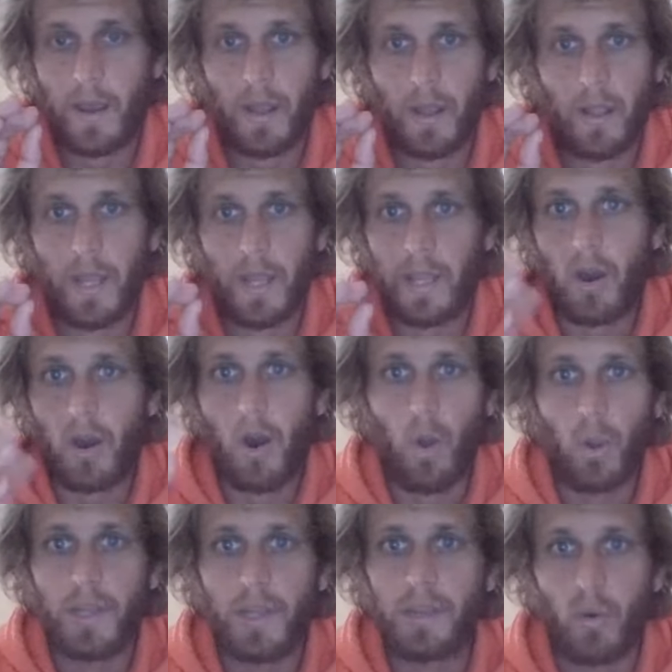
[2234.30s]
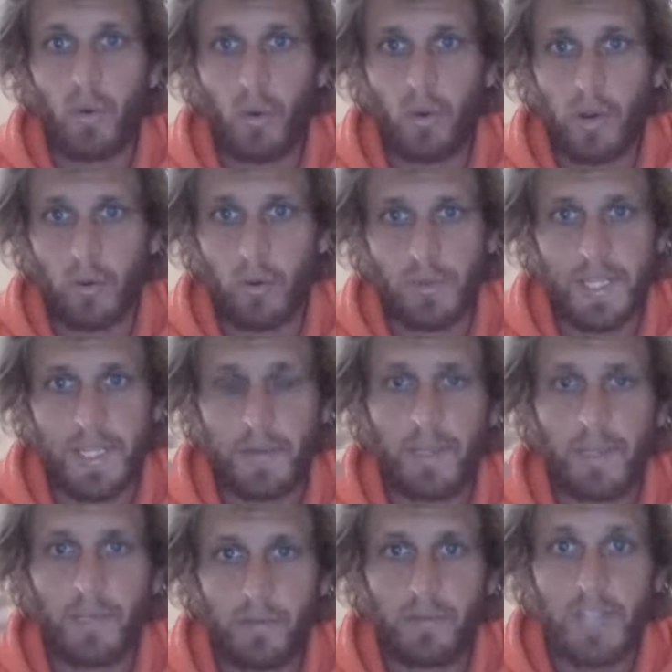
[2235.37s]
like a hole in your aura or
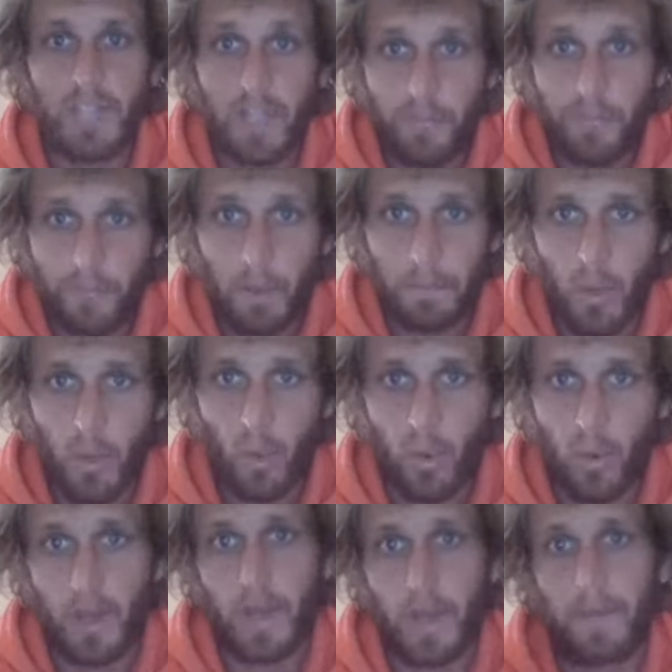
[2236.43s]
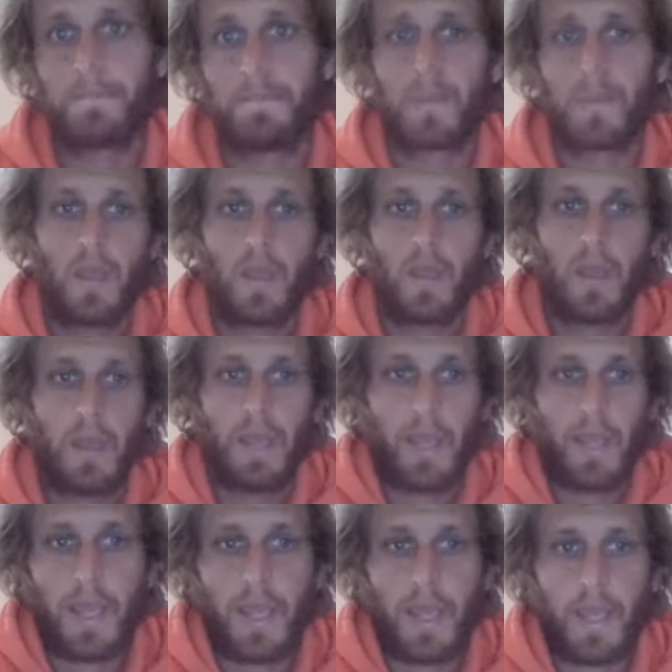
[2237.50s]
something just from your aura.
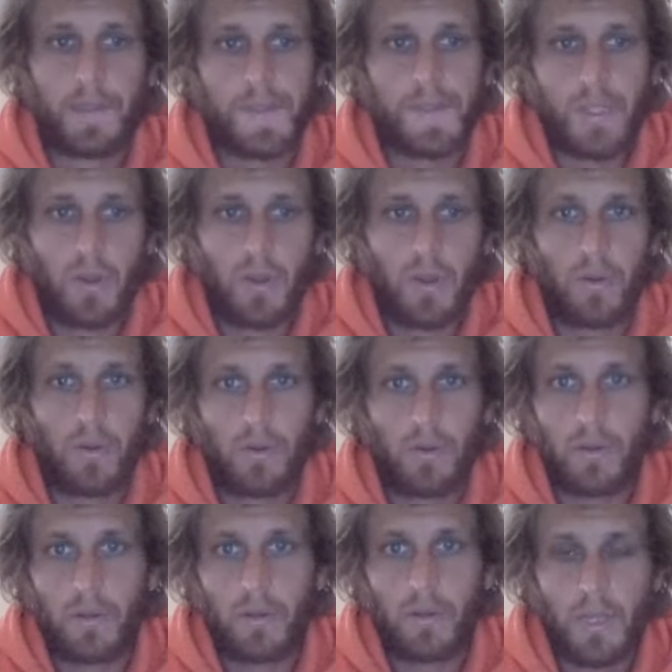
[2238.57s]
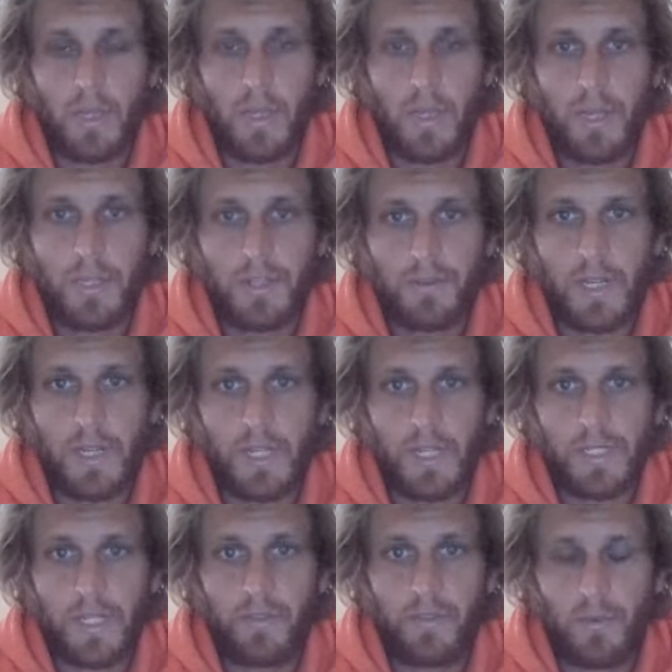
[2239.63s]
And so the clincher
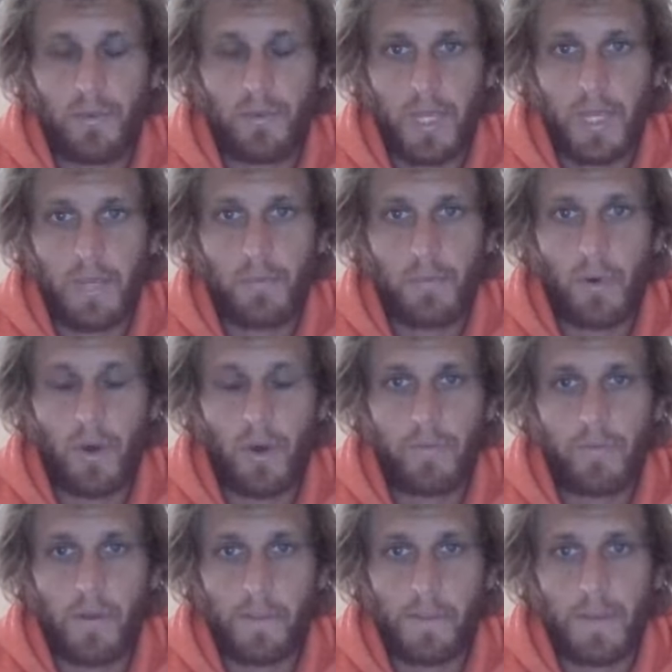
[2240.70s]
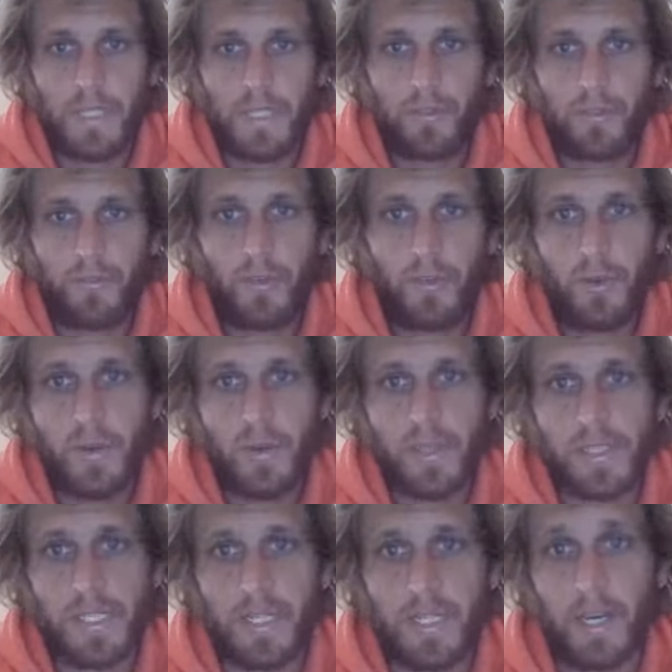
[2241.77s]
is if you eat more high vibrational food
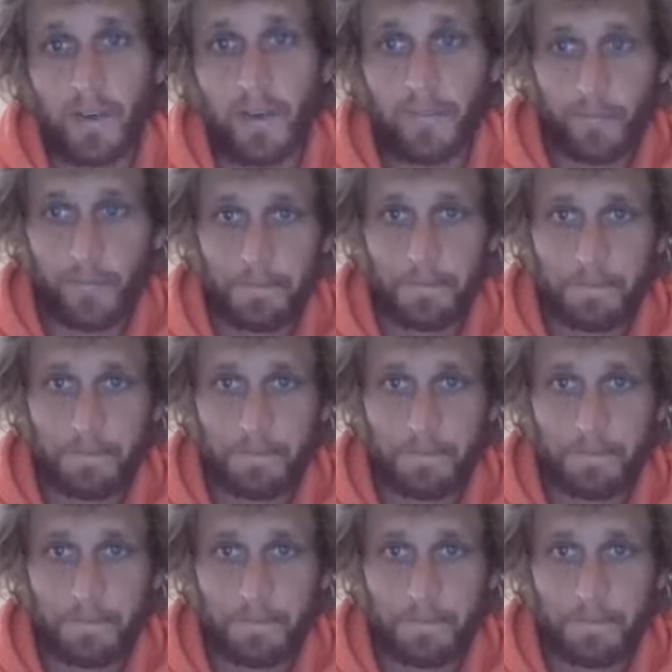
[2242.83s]
and stuff,